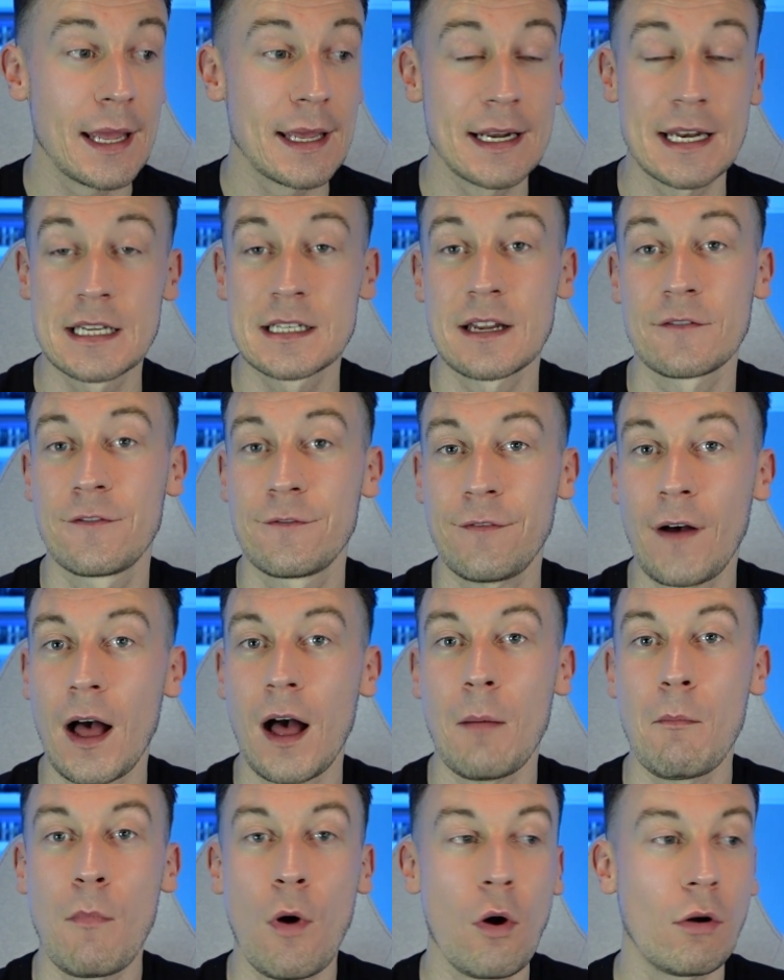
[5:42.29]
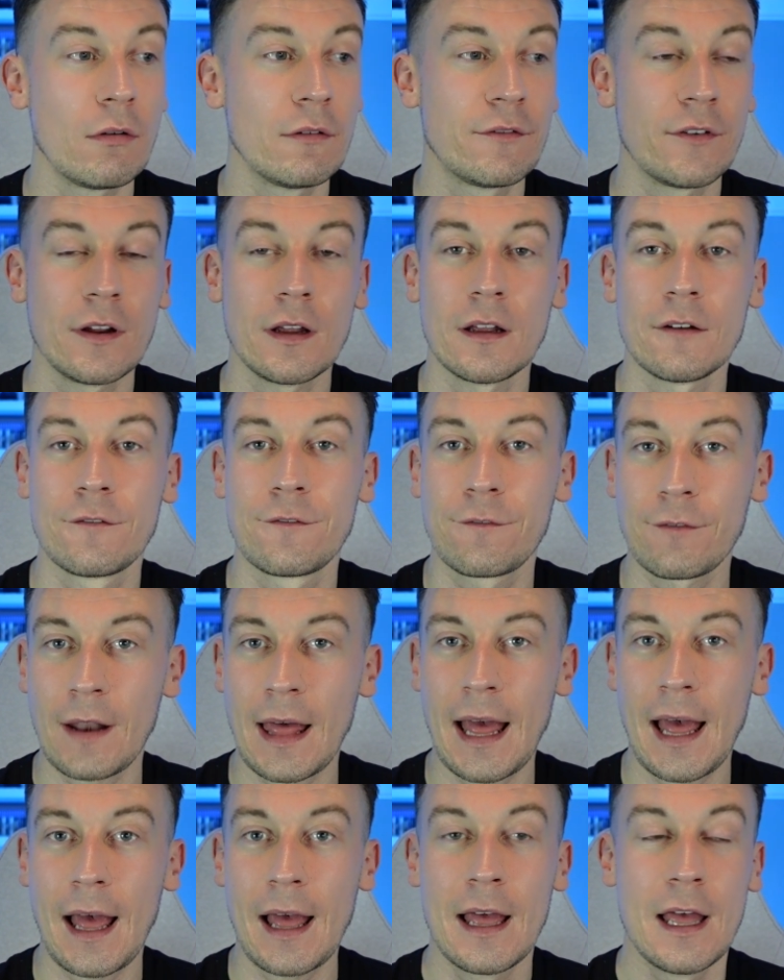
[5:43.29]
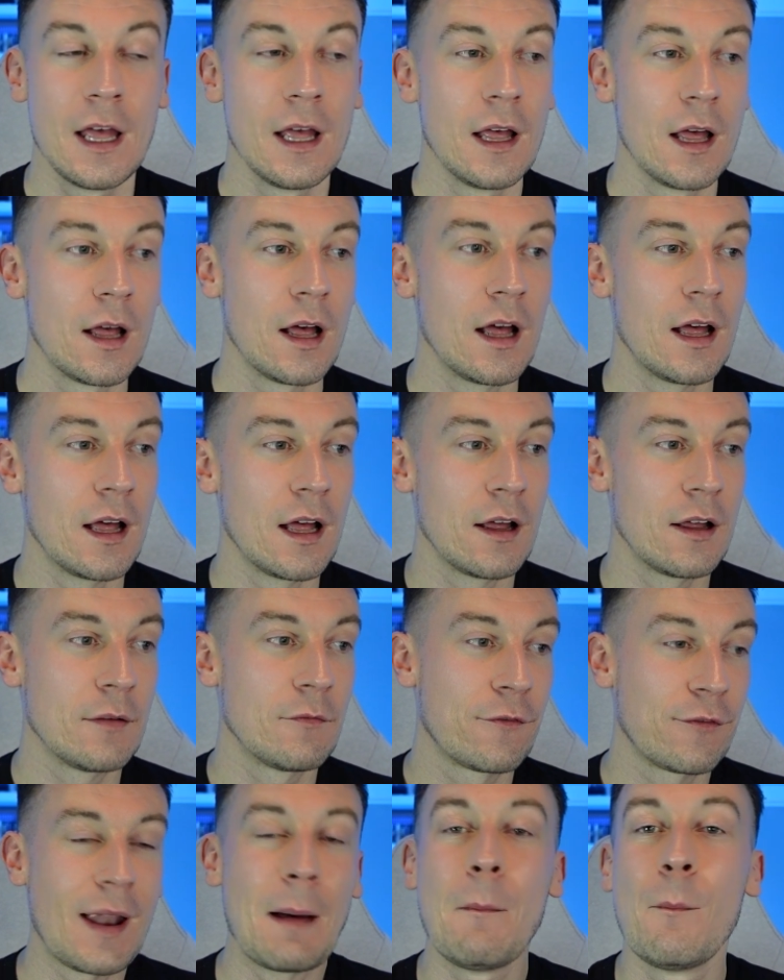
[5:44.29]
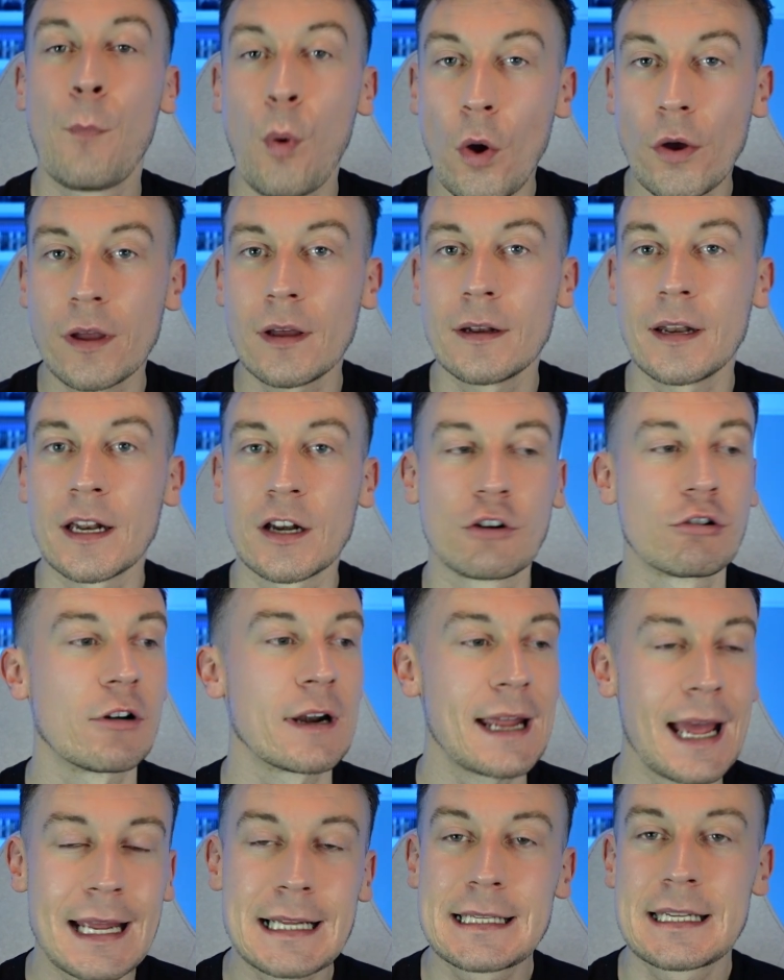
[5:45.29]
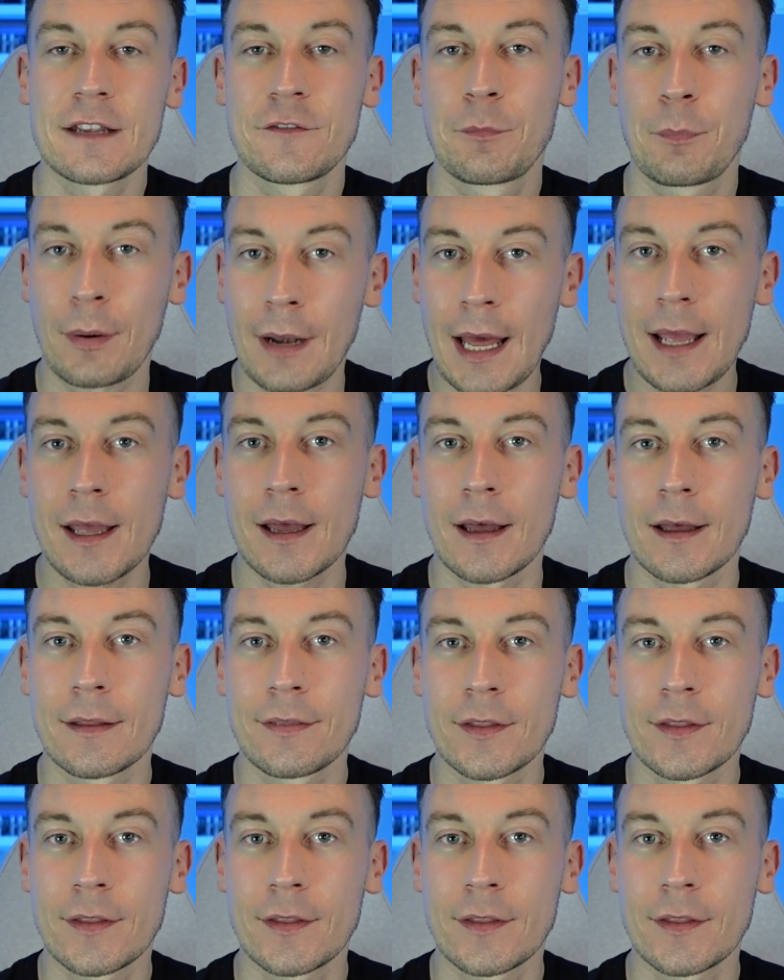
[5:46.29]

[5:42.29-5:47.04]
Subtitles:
And he's a far more of a flair, flamboyant and creative player.